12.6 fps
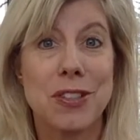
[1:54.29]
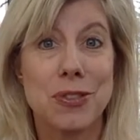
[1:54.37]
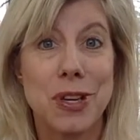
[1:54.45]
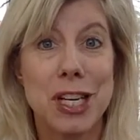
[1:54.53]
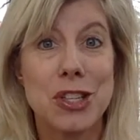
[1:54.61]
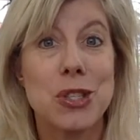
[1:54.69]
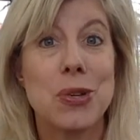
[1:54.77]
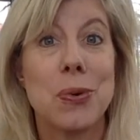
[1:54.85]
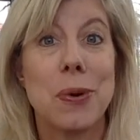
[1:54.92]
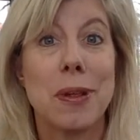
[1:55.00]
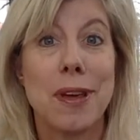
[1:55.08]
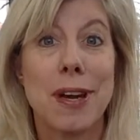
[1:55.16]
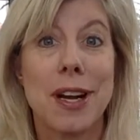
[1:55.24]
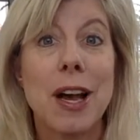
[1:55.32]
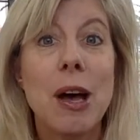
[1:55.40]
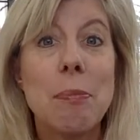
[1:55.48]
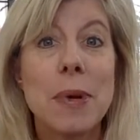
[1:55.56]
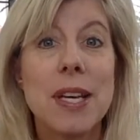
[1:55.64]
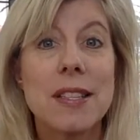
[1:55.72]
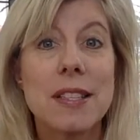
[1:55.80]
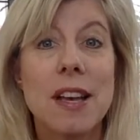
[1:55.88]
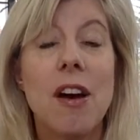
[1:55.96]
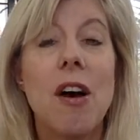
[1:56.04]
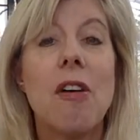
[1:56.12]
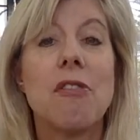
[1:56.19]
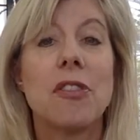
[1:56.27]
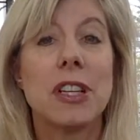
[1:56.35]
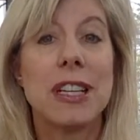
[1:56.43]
direction north on a compass, for